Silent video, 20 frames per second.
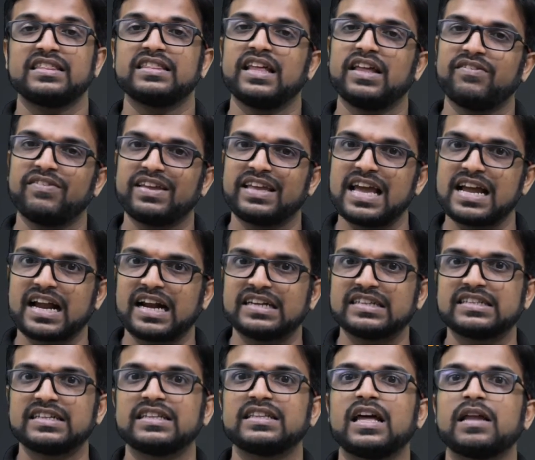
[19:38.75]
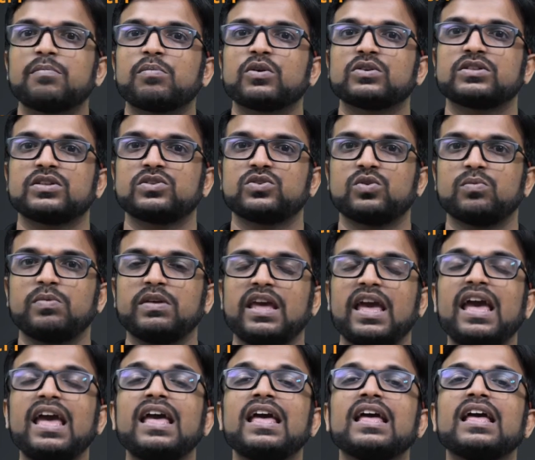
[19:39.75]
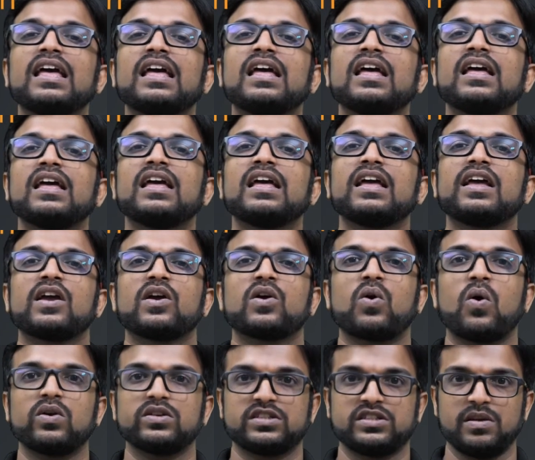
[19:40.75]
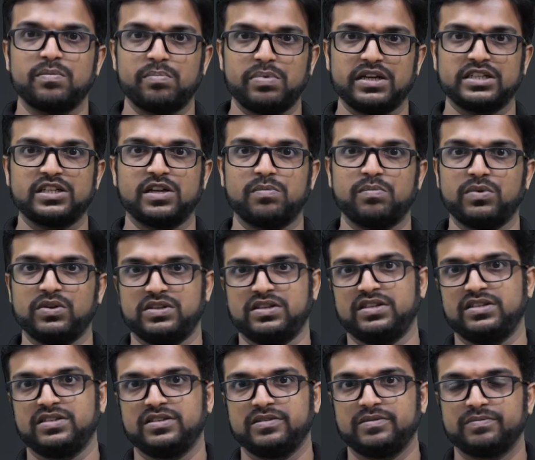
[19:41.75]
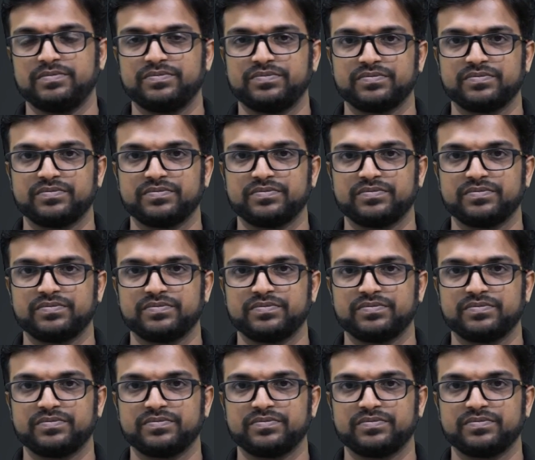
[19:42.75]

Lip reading: then we can consider that process to be a constant pressure process.